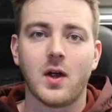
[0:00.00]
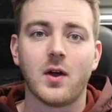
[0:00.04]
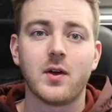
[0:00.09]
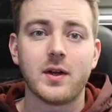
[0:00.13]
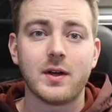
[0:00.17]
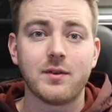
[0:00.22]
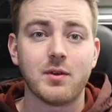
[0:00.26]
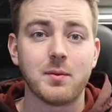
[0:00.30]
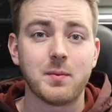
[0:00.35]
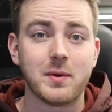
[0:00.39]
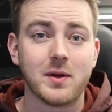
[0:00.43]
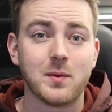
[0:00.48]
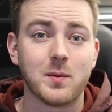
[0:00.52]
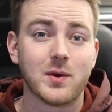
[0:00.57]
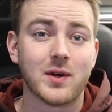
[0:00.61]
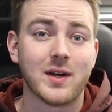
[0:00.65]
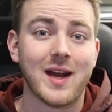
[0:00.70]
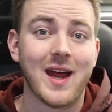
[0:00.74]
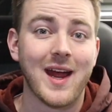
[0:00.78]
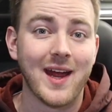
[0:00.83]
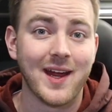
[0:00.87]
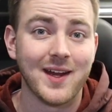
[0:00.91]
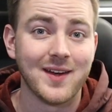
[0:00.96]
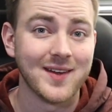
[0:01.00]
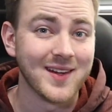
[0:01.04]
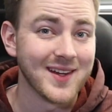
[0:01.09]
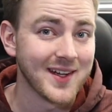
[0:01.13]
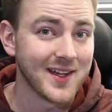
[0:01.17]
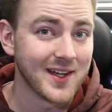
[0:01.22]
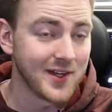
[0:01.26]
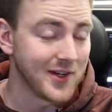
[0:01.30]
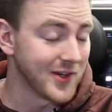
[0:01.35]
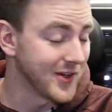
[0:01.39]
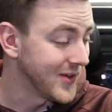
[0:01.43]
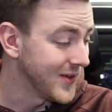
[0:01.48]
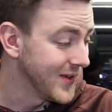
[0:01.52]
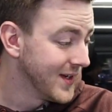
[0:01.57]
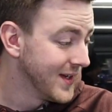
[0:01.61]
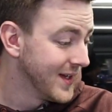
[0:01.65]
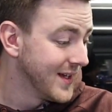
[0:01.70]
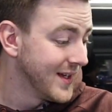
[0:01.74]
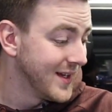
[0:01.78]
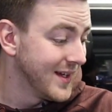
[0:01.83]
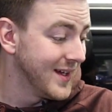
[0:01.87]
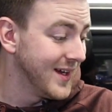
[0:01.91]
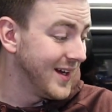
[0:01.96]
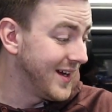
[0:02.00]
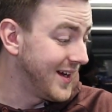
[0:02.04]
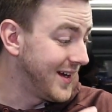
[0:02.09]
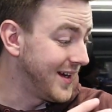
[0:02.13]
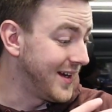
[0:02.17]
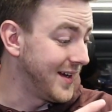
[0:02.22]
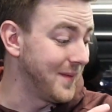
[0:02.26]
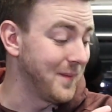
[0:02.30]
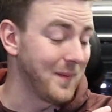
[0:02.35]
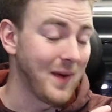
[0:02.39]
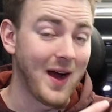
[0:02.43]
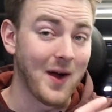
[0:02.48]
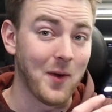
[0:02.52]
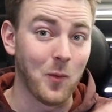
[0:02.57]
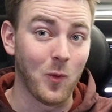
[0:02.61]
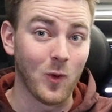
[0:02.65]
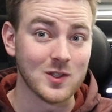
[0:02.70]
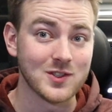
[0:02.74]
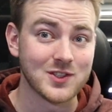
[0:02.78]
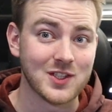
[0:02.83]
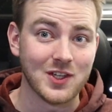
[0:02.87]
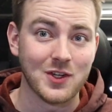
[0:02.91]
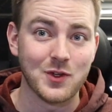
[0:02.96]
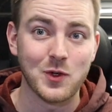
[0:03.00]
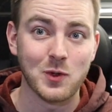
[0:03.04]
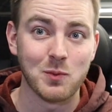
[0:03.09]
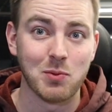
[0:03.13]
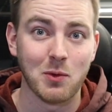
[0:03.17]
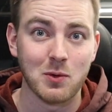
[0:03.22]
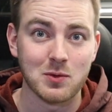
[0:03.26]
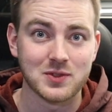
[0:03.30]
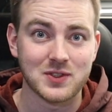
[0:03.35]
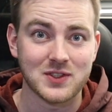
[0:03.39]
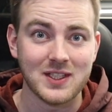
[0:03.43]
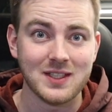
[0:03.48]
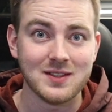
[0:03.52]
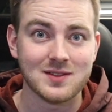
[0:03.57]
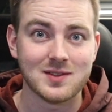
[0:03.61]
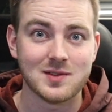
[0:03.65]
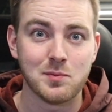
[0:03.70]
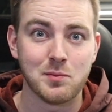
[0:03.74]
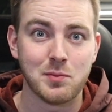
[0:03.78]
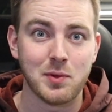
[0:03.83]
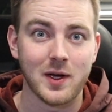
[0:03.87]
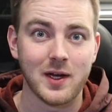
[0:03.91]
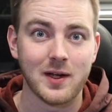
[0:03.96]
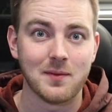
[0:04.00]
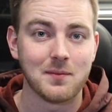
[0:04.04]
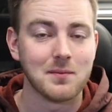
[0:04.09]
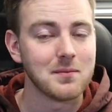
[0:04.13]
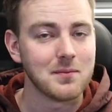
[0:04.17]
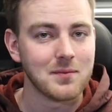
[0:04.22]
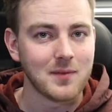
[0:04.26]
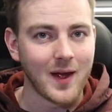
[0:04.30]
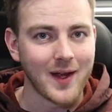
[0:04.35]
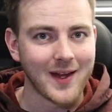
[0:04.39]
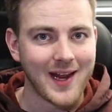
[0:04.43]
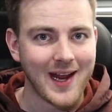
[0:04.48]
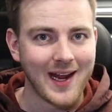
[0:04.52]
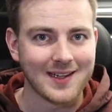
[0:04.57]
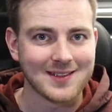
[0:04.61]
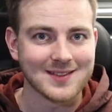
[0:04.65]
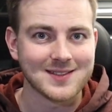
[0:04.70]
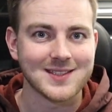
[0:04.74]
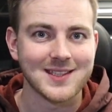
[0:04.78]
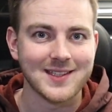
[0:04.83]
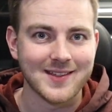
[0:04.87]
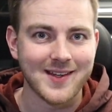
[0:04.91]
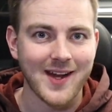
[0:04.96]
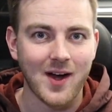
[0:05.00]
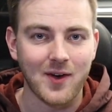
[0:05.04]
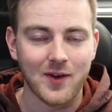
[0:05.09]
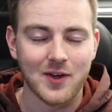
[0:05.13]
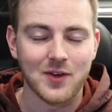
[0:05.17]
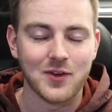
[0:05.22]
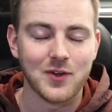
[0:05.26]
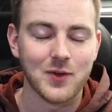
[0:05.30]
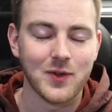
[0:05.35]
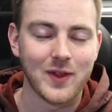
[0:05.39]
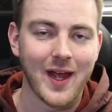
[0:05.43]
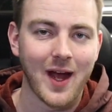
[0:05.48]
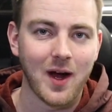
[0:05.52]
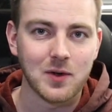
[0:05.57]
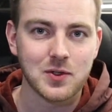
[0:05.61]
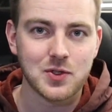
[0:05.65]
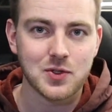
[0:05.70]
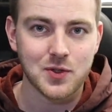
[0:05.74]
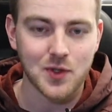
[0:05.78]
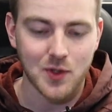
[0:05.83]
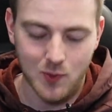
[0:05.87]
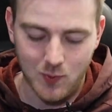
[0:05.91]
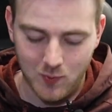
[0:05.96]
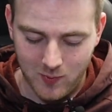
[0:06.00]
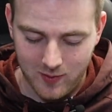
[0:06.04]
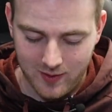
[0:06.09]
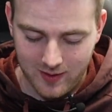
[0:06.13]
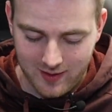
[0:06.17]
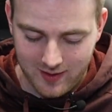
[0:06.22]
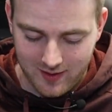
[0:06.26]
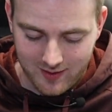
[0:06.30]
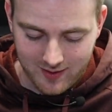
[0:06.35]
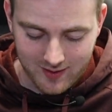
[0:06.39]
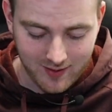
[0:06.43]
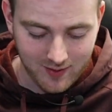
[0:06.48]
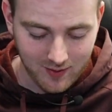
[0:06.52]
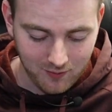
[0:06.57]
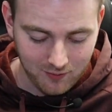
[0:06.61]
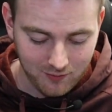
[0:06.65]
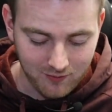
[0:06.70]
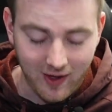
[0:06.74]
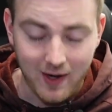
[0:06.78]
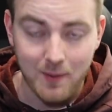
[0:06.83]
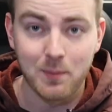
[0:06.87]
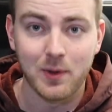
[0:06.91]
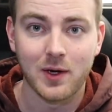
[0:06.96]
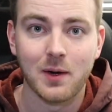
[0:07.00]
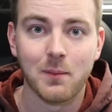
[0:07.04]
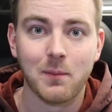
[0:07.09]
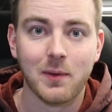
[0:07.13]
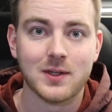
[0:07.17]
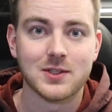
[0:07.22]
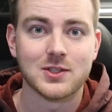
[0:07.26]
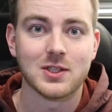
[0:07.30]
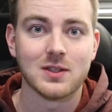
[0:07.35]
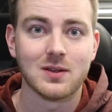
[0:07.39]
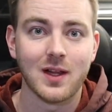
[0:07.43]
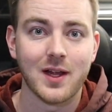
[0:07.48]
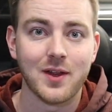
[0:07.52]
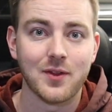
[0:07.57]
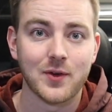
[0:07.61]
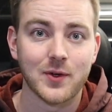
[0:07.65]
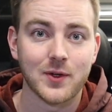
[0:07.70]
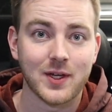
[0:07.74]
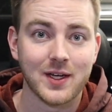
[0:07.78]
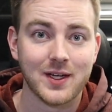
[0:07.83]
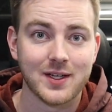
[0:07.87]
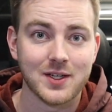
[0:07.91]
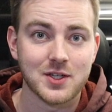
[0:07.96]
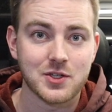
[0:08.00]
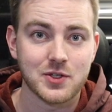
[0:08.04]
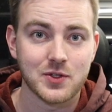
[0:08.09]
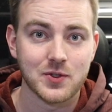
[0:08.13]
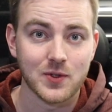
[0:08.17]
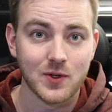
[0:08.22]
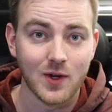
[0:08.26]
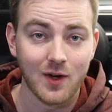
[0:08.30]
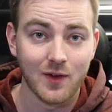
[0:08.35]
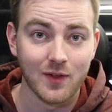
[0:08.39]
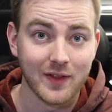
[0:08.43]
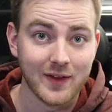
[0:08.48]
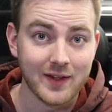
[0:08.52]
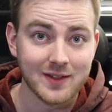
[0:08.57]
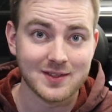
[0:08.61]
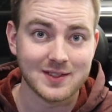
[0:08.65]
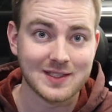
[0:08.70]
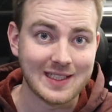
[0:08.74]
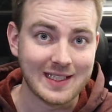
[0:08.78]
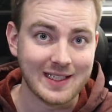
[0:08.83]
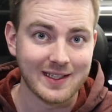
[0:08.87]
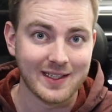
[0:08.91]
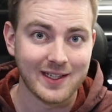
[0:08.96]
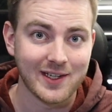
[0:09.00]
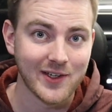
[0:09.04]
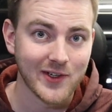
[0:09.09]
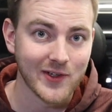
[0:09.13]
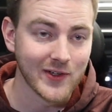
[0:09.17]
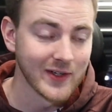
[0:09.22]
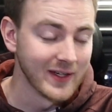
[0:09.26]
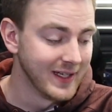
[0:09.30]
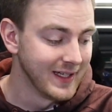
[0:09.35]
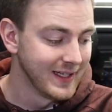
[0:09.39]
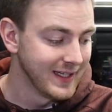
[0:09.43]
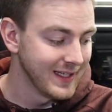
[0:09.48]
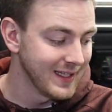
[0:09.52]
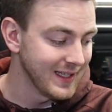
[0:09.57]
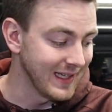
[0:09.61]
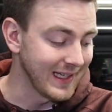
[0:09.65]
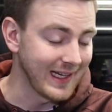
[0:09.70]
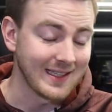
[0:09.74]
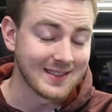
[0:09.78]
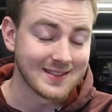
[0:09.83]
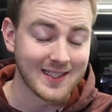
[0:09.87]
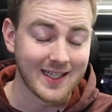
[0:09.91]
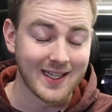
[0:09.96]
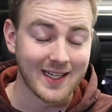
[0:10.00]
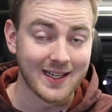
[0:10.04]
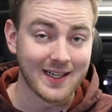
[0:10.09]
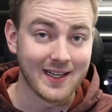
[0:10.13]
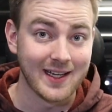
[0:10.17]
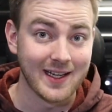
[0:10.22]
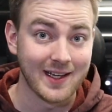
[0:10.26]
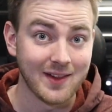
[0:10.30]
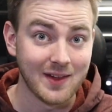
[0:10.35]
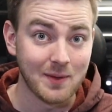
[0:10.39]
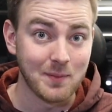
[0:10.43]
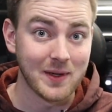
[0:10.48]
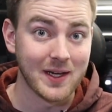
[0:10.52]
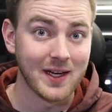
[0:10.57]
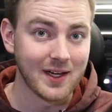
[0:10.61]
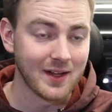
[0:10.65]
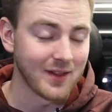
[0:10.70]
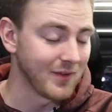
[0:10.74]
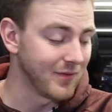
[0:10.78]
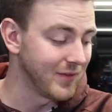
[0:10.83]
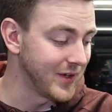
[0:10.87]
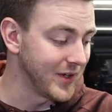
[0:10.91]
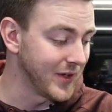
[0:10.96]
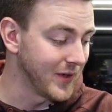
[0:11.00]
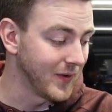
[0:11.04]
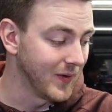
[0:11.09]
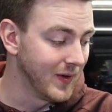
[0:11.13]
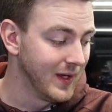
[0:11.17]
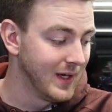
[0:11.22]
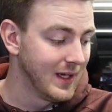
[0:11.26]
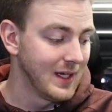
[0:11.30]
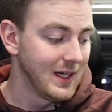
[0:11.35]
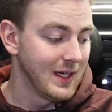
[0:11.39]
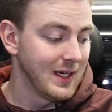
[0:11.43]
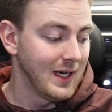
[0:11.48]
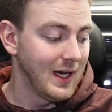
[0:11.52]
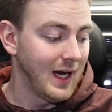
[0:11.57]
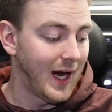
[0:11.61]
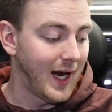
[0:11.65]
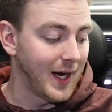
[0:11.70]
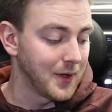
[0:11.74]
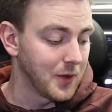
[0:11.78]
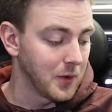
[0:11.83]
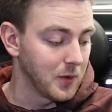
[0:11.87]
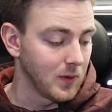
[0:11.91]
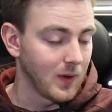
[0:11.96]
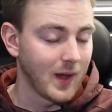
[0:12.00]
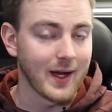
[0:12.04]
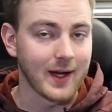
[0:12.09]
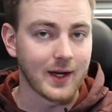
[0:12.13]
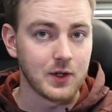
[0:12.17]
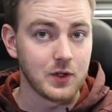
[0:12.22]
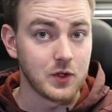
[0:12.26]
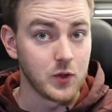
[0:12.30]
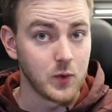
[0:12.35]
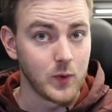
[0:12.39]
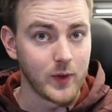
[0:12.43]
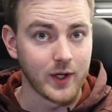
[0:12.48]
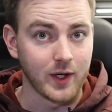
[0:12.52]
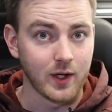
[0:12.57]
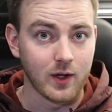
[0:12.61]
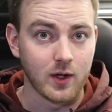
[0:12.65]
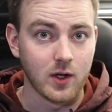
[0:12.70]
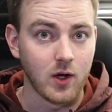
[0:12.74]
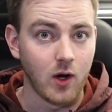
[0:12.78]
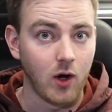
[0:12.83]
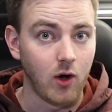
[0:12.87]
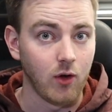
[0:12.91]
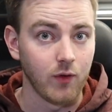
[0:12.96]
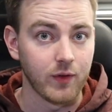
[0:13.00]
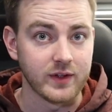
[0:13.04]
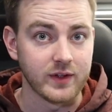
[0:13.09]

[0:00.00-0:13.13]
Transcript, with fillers: All right, everybody, we're gonna end it here. I was gonna do both seats, but I can't sit down and do the outro if I put a bunch of leather conditioner on this seat here. Like I said in the beginning of the video, I don't like doing all